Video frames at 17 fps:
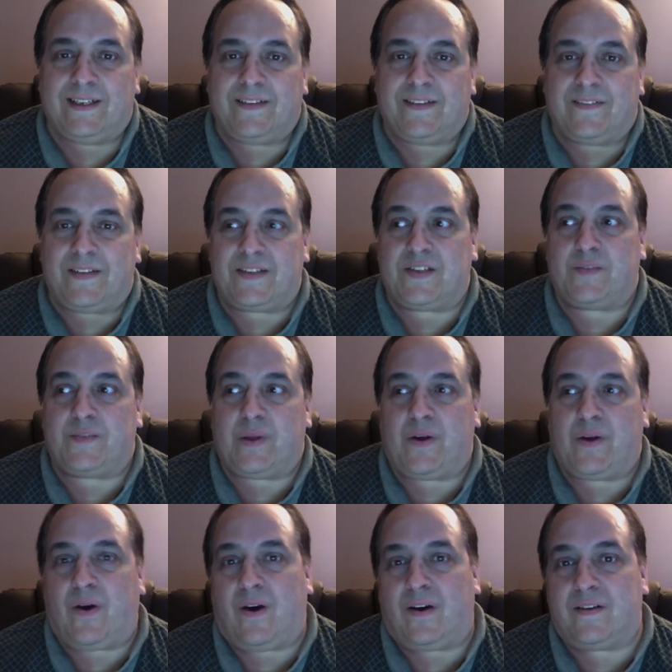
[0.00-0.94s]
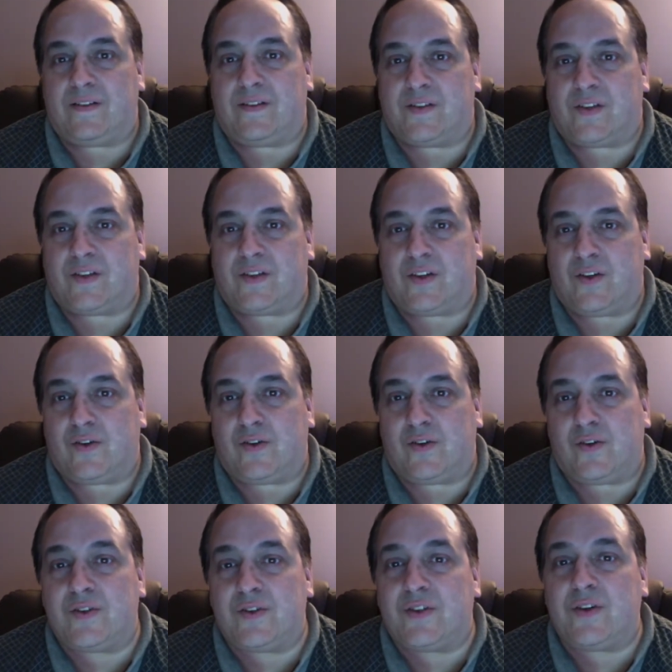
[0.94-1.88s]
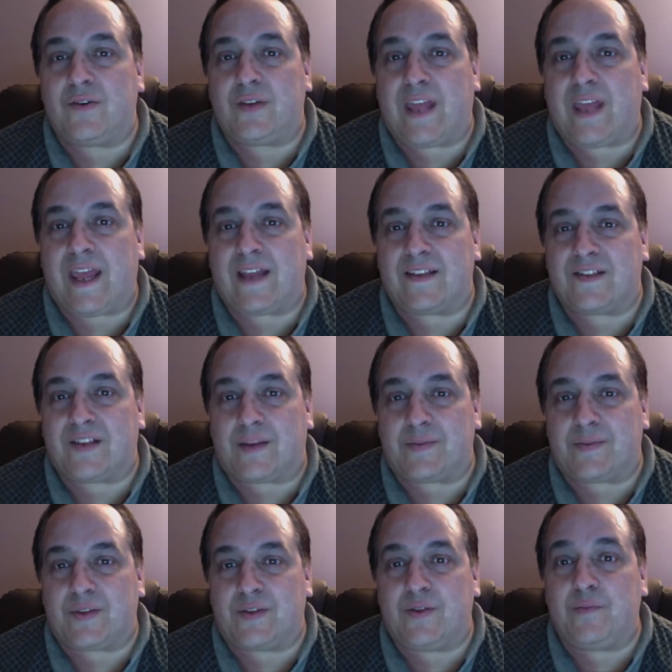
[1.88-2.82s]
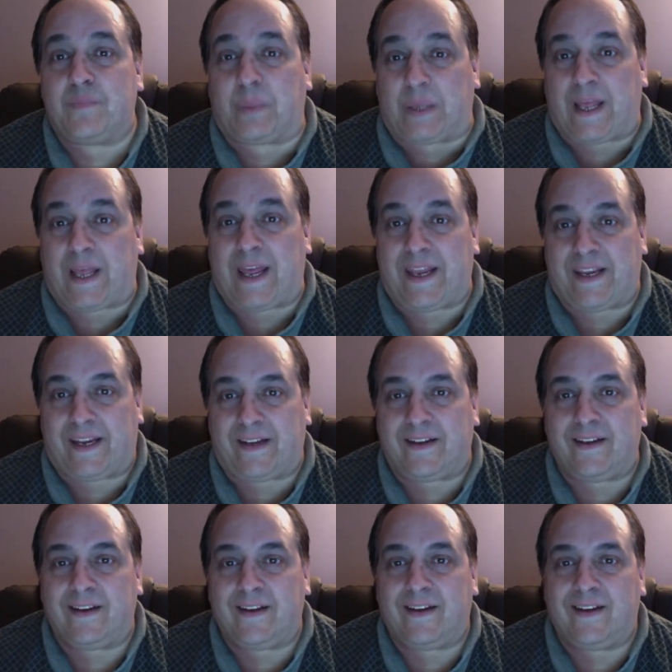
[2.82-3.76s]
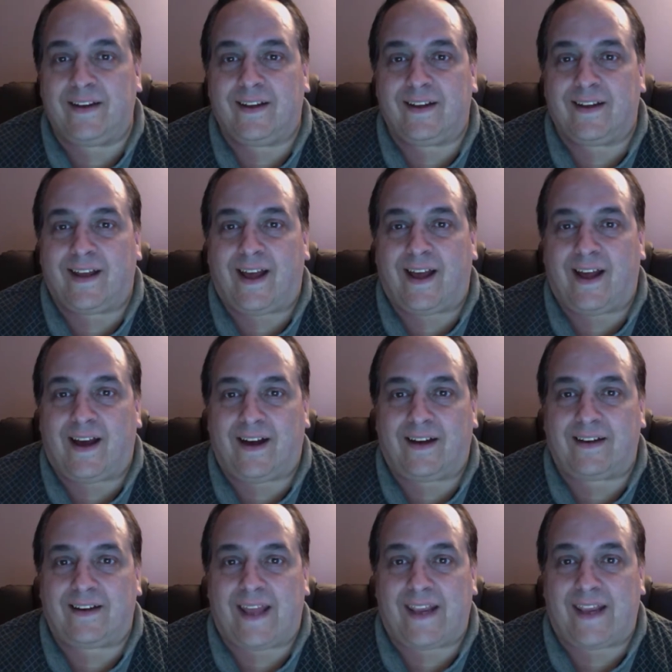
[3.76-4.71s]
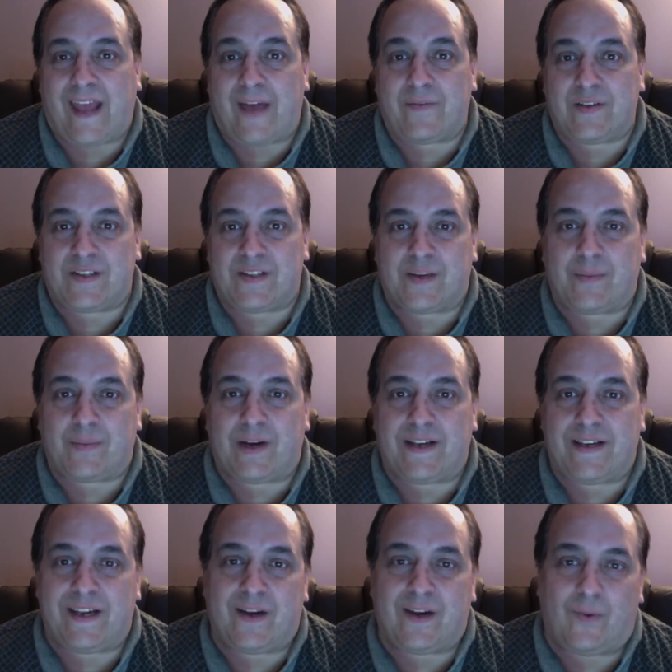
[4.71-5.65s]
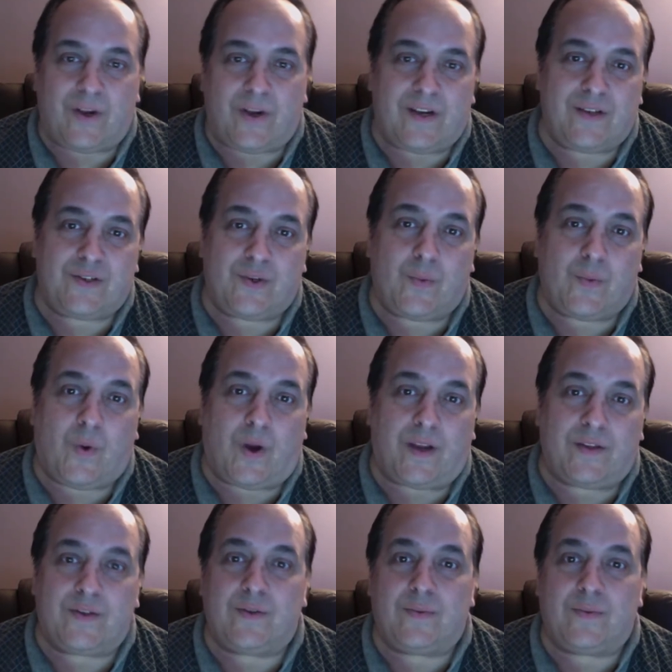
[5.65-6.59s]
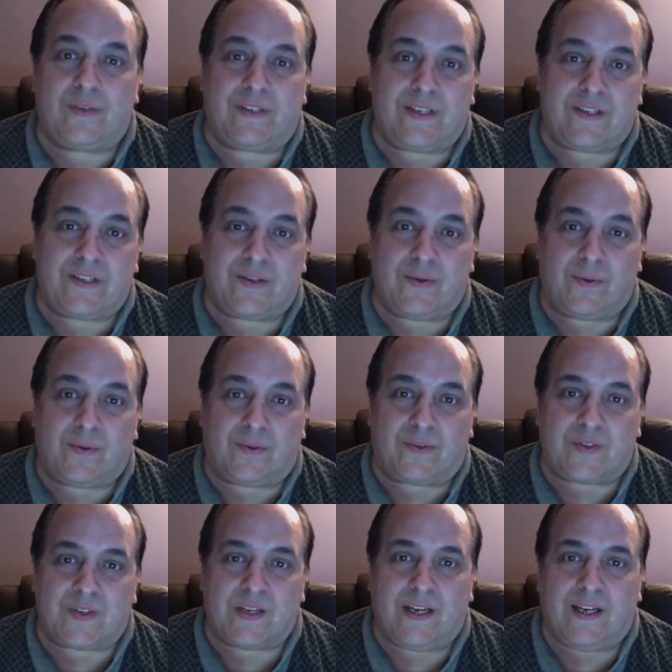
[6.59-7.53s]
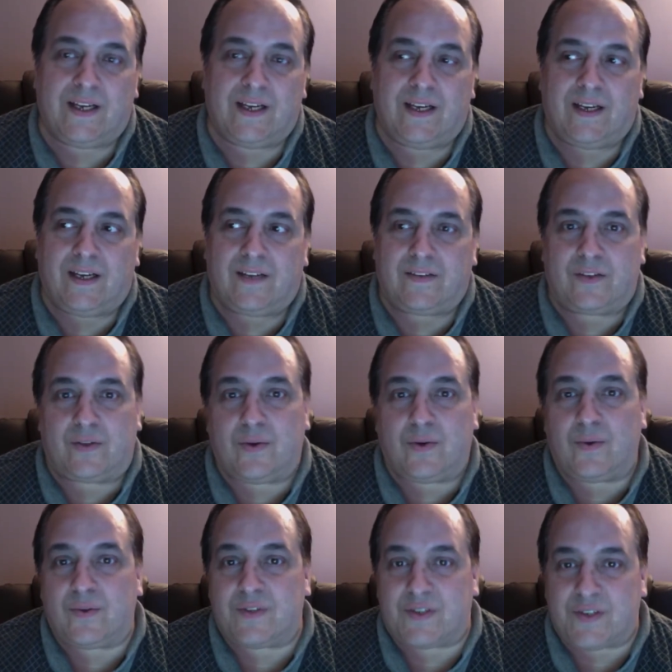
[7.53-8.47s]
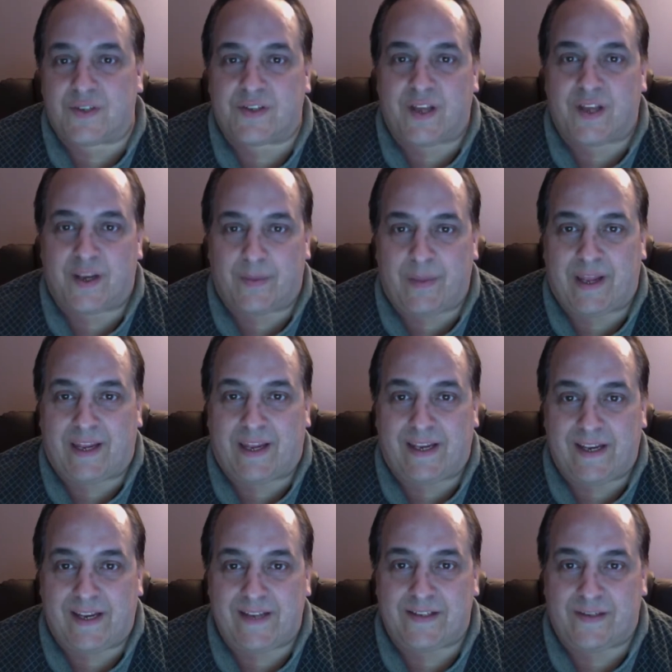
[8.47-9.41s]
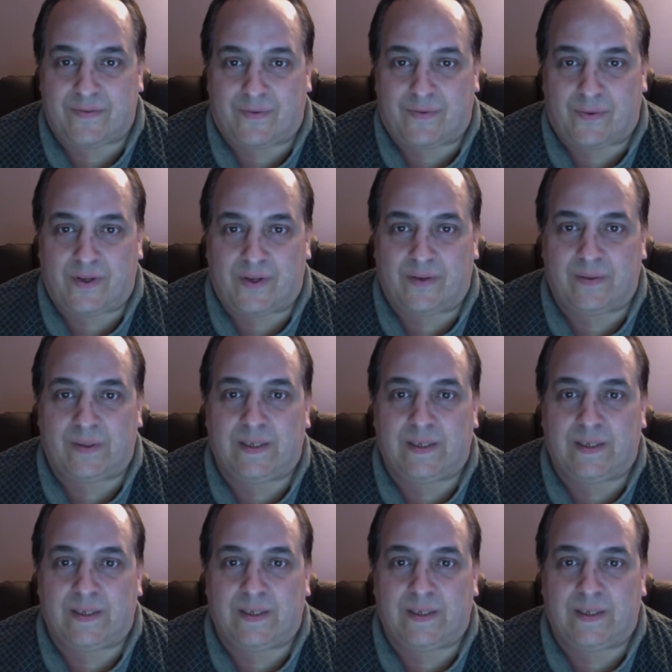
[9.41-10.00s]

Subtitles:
This is because you still can't substitute planning and having some idea what it is you want to do with these tools. The tools are just there to make it easier for you.